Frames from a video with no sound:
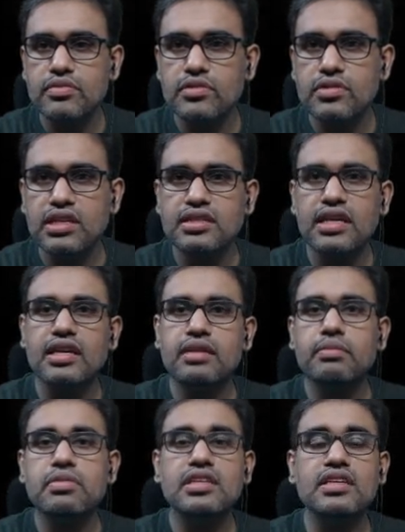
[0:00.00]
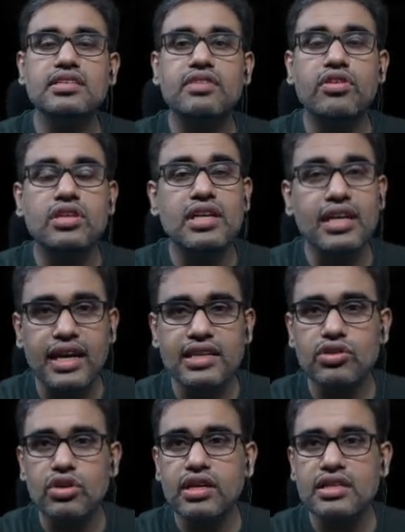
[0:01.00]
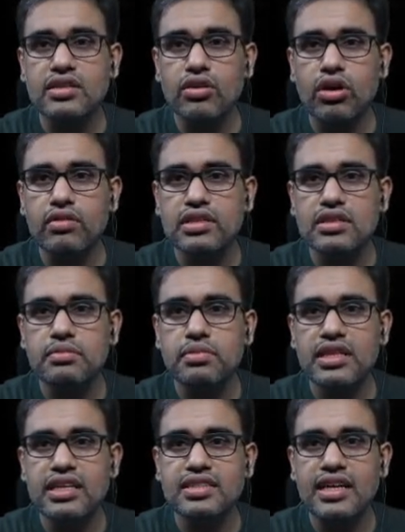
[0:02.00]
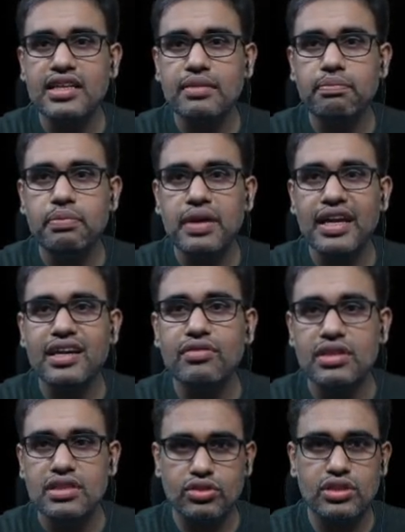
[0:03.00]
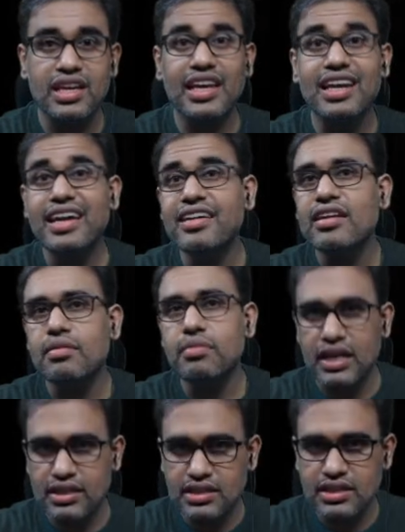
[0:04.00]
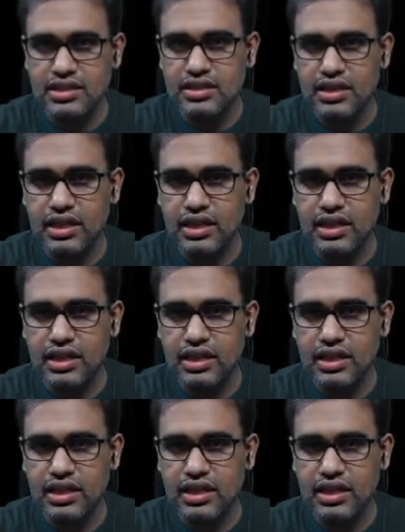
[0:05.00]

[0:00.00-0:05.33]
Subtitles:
These are, remember, these are for the glands, organs, and always remember these are the paired ones. They are lateral branches.